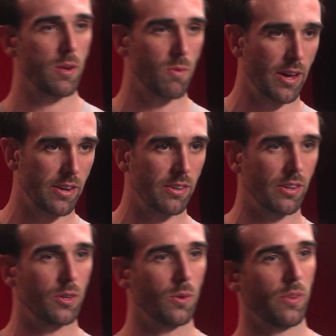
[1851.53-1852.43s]
Why didn't I
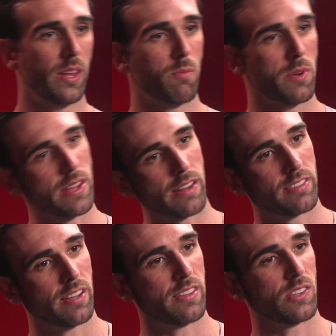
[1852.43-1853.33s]
call them? When they
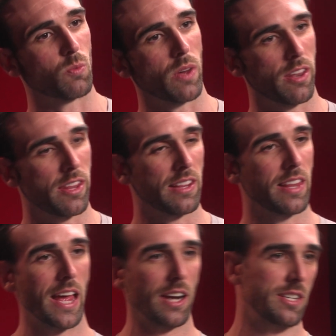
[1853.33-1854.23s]
said this one thing,
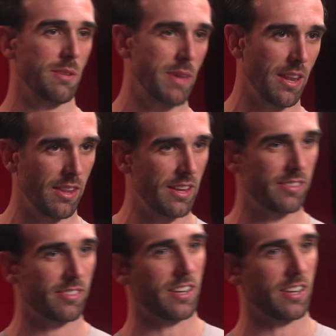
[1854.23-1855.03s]
they actually meant this.